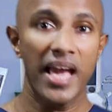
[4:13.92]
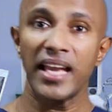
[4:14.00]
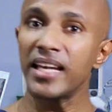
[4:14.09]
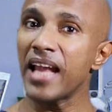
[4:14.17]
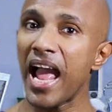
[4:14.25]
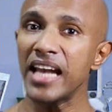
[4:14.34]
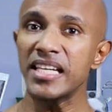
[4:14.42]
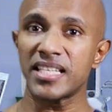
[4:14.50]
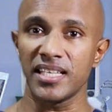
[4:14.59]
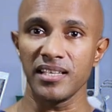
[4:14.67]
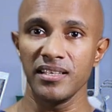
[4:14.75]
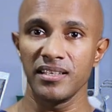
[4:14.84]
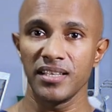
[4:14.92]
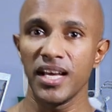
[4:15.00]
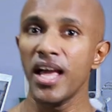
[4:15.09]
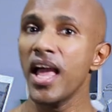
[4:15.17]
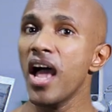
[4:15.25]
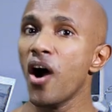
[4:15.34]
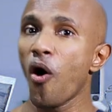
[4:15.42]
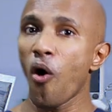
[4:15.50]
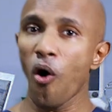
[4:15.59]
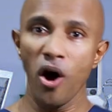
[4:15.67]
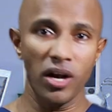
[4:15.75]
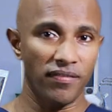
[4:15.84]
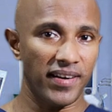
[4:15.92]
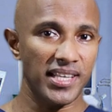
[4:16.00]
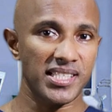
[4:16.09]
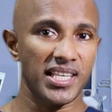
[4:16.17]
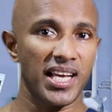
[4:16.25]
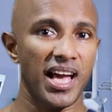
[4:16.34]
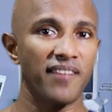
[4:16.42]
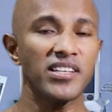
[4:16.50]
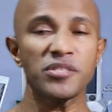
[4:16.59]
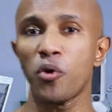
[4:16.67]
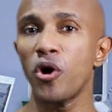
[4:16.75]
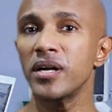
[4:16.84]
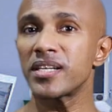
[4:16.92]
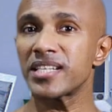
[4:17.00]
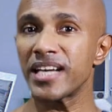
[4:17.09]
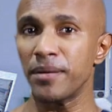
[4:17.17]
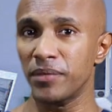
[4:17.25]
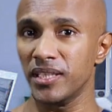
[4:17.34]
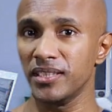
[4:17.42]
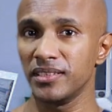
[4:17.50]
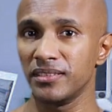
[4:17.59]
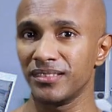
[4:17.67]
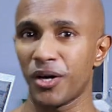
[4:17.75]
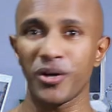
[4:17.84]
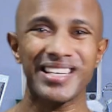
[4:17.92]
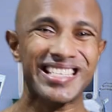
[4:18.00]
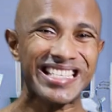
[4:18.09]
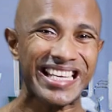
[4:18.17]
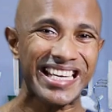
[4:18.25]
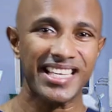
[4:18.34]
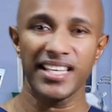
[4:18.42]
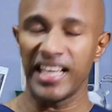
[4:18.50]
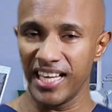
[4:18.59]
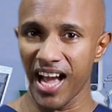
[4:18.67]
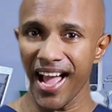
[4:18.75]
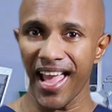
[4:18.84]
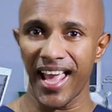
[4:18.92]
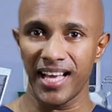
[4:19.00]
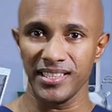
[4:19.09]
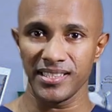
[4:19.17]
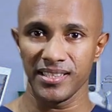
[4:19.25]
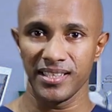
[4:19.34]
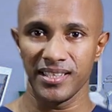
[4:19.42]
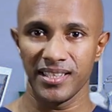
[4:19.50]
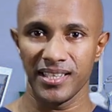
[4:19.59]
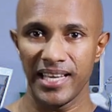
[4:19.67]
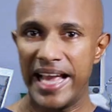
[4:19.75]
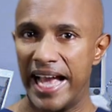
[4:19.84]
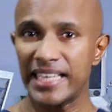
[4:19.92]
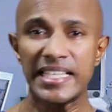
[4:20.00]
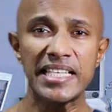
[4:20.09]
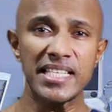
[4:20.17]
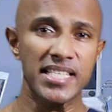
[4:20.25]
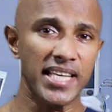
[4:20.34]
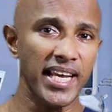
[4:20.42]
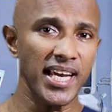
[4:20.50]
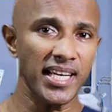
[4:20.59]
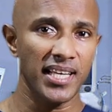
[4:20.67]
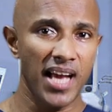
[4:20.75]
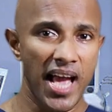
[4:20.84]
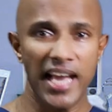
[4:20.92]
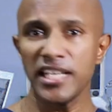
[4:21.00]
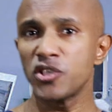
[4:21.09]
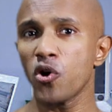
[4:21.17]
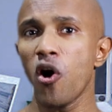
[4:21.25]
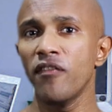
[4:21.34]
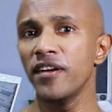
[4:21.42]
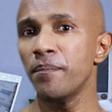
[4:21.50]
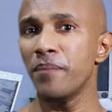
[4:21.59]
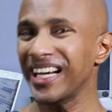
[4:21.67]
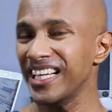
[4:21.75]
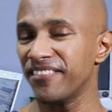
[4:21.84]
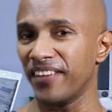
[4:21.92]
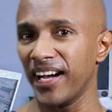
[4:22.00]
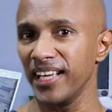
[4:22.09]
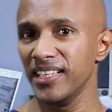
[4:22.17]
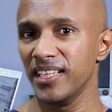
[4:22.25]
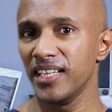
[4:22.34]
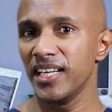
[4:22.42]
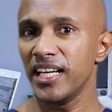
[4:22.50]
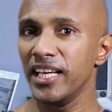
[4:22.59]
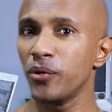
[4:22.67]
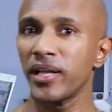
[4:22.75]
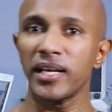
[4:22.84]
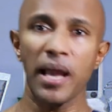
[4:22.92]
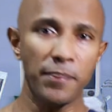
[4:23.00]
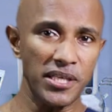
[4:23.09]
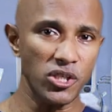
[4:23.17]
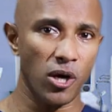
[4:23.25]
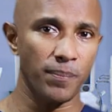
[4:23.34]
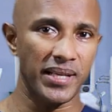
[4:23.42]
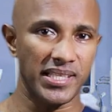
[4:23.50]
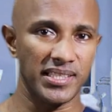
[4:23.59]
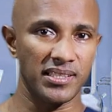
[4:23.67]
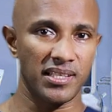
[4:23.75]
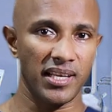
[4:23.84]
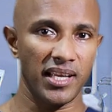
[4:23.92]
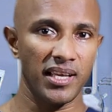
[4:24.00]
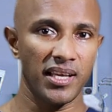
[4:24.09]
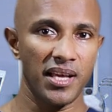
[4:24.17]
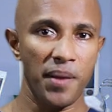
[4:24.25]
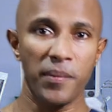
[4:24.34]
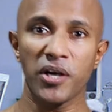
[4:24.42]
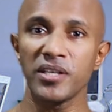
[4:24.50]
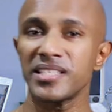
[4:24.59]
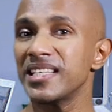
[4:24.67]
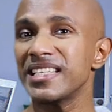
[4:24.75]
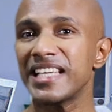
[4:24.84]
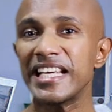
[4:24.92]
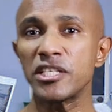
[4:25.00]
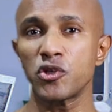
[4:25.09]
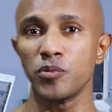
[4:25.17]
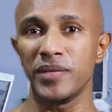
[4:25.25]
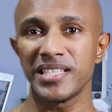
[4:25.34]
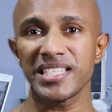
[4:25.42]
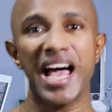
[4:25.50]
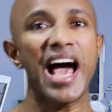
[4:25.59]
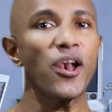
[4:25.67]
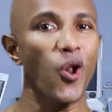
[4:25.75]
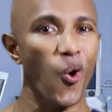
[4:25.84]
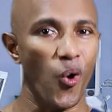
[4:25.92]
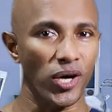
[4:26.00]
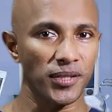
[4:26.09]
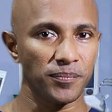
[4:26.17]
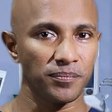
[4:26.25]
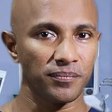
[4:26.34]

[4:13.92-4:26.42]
In addition, all of us have a small tremor or a shake in our hands, and this shake is often magnified during laparoscopic surgery because these instruments are long.